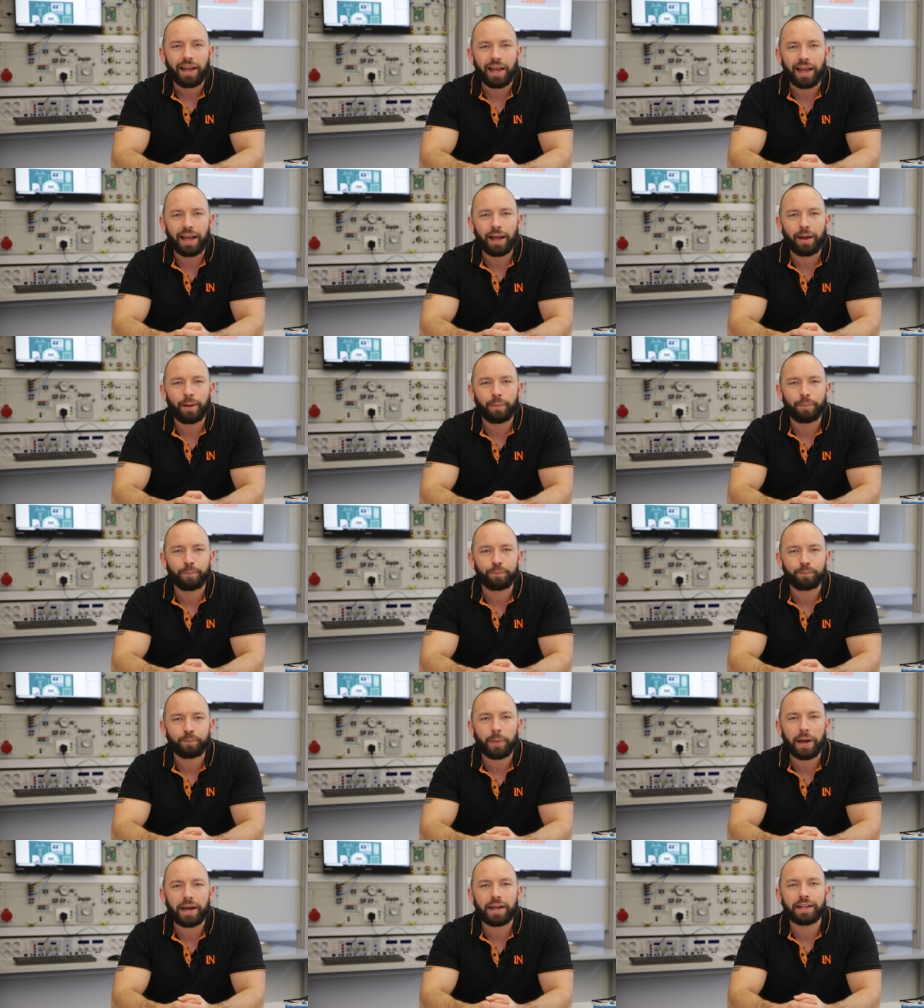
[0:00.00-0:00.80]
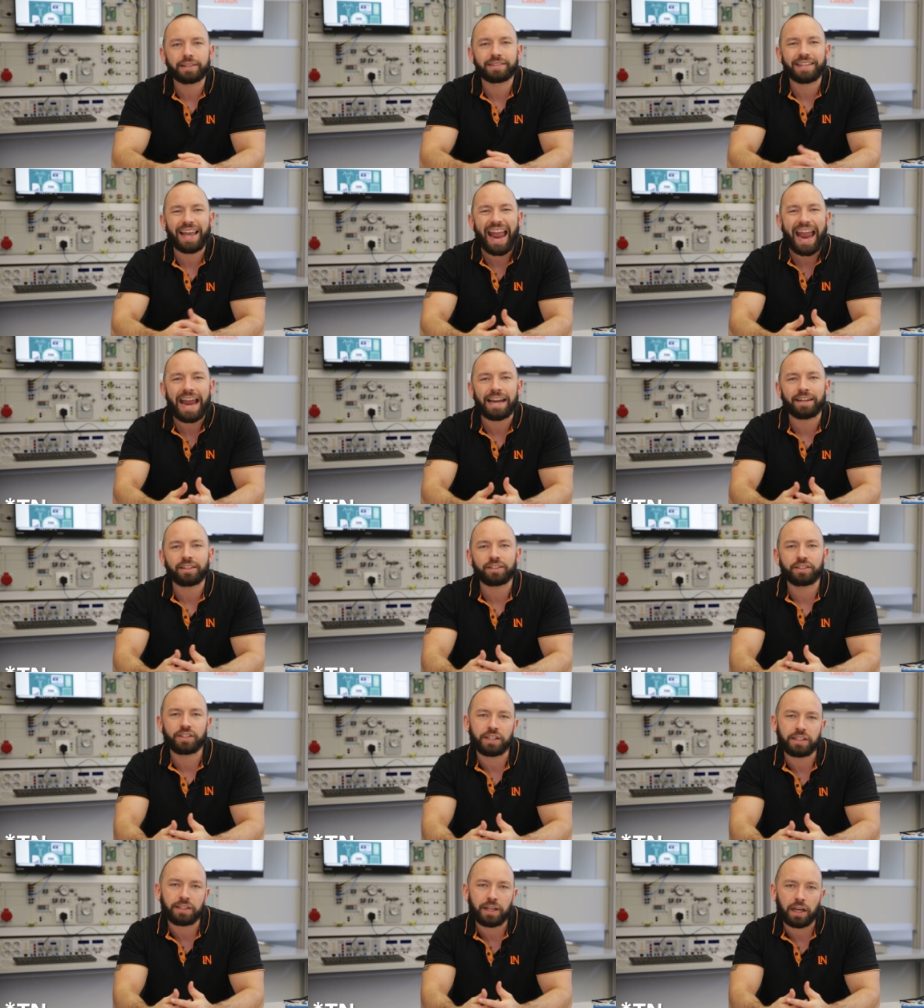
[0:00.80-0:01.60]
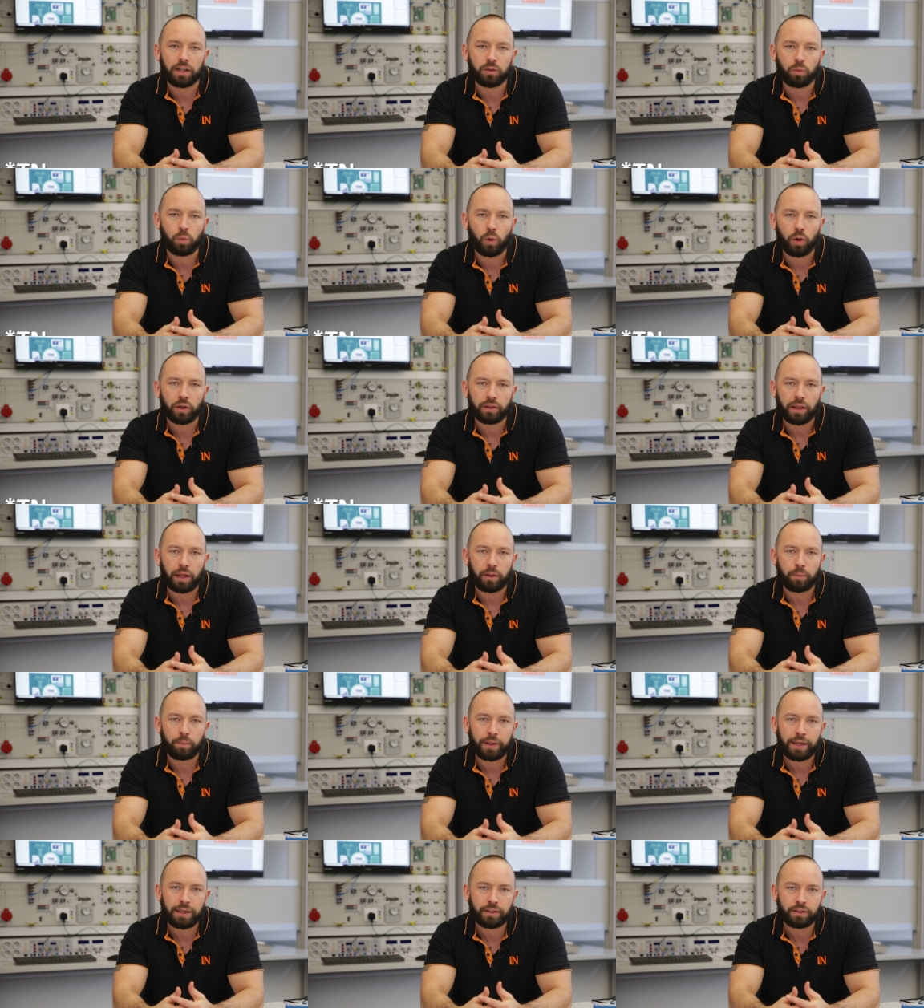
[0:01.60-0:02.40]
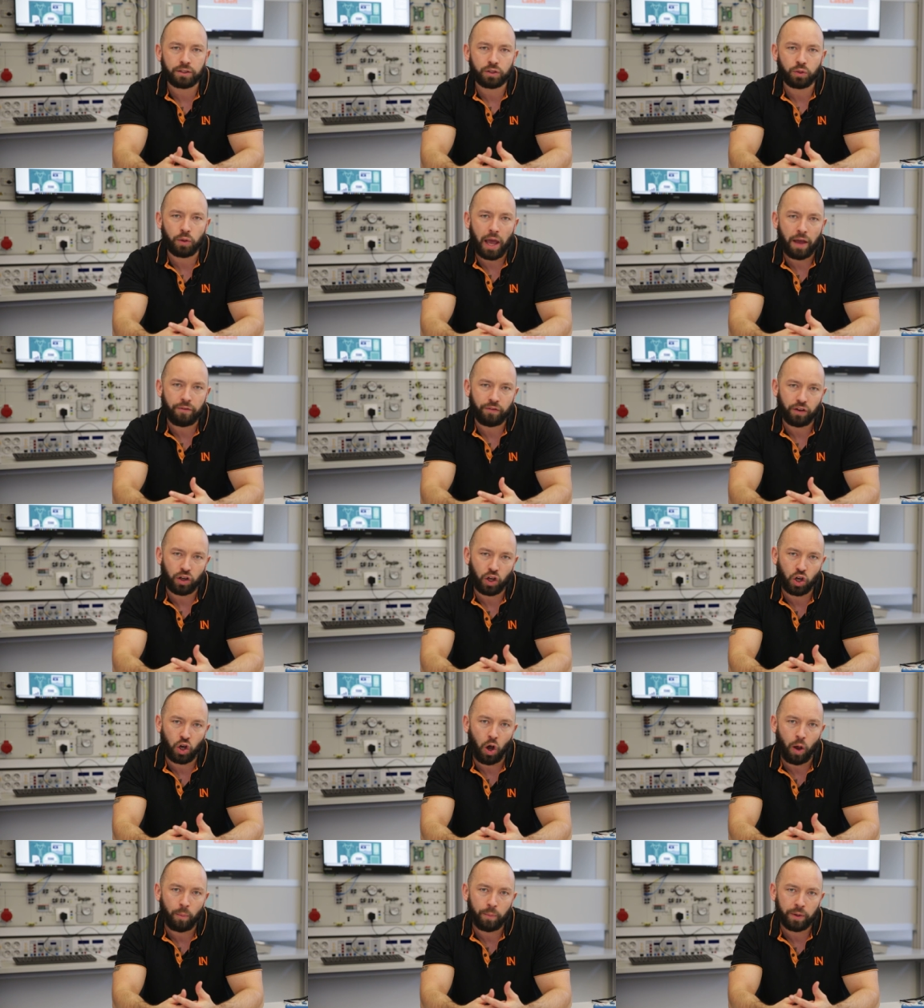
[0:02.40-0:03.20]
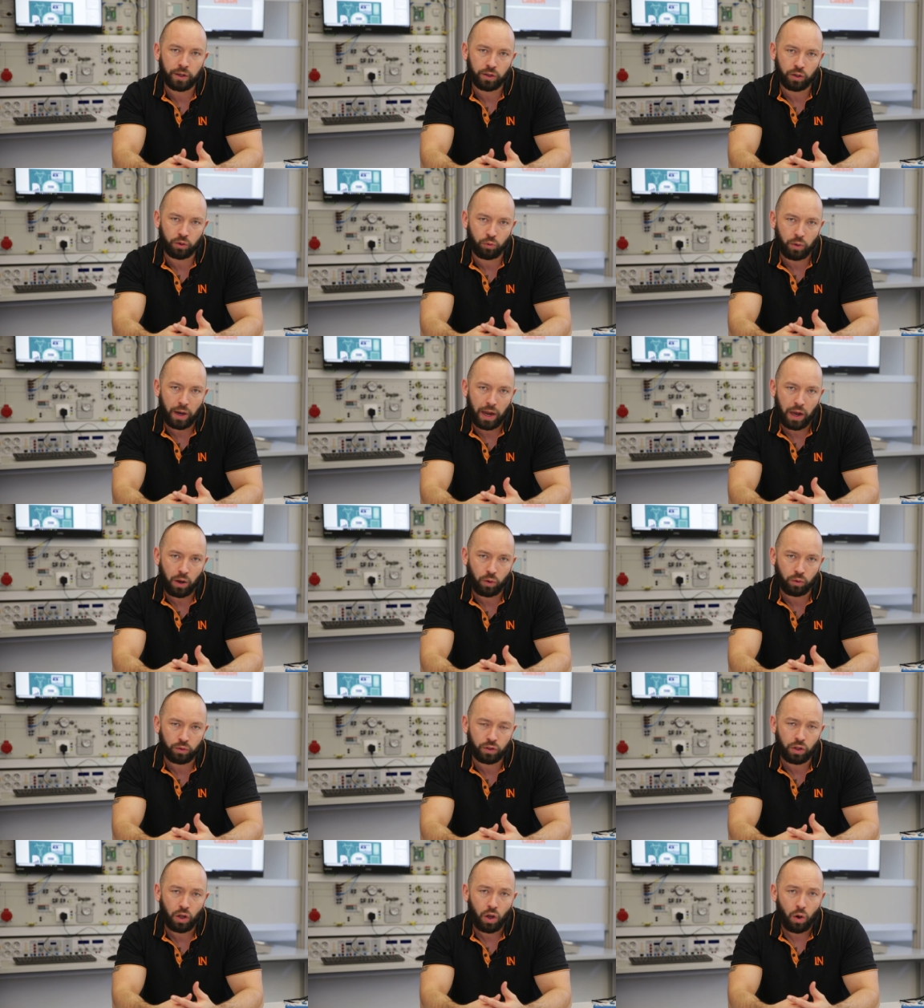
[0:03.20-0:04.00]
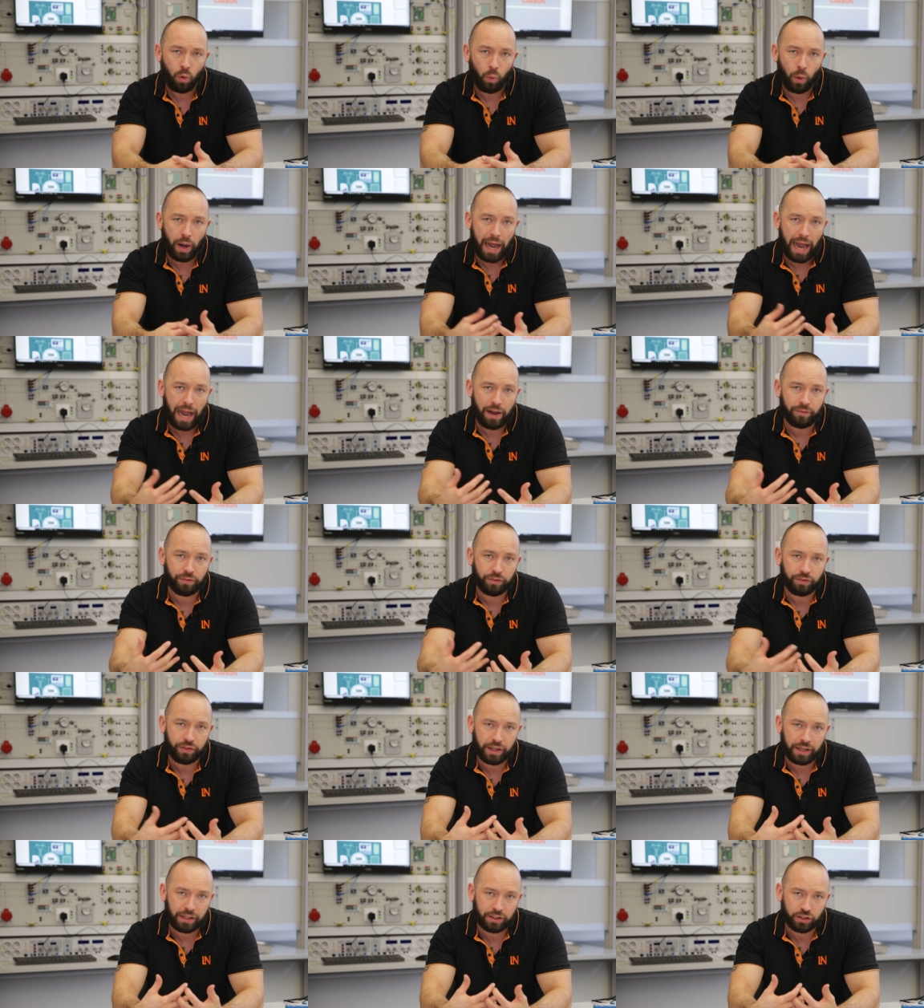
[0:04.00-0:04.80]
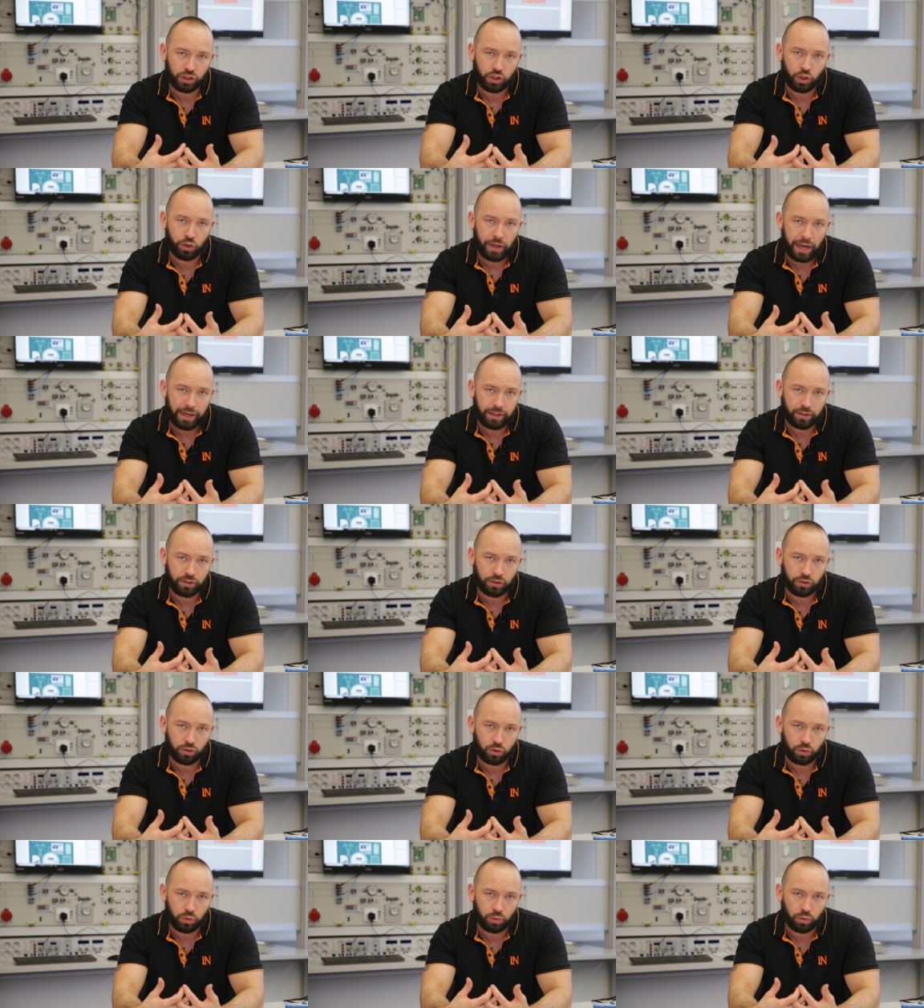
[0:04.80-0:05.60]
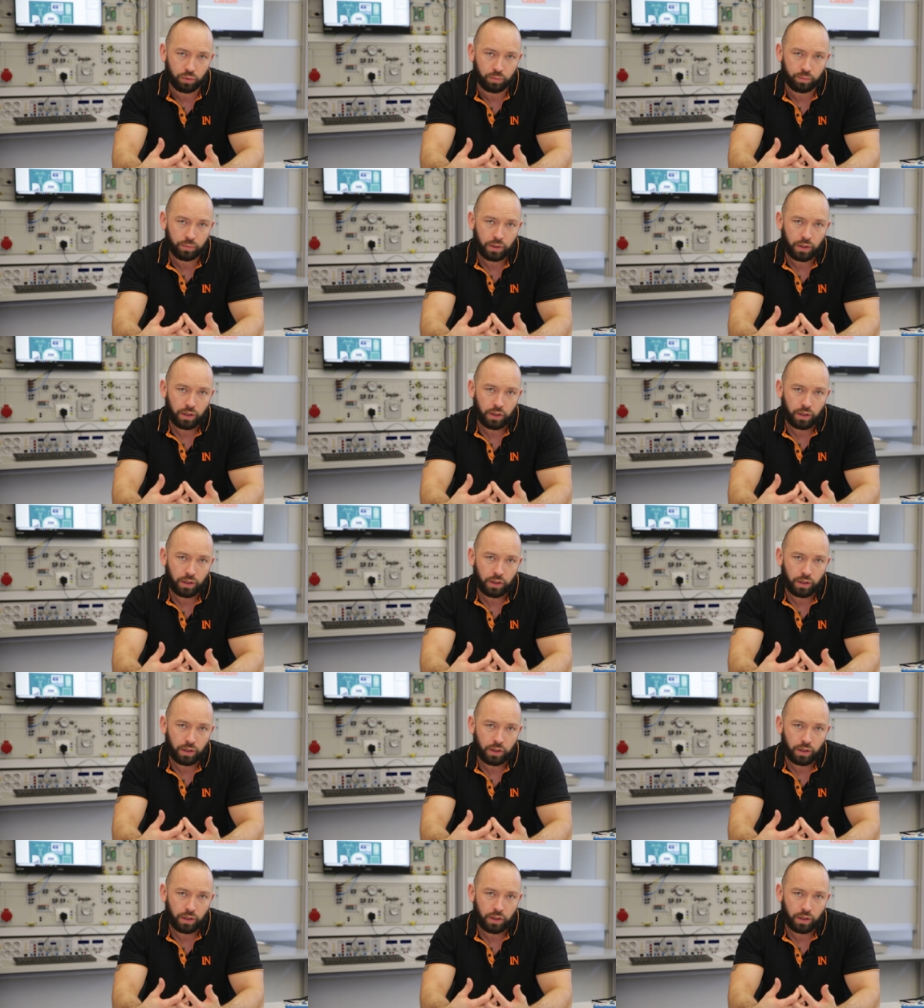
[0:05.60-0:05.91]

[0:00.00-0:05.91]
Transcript: um, but it's an N T network. That means you have a common ground where everything is connected to.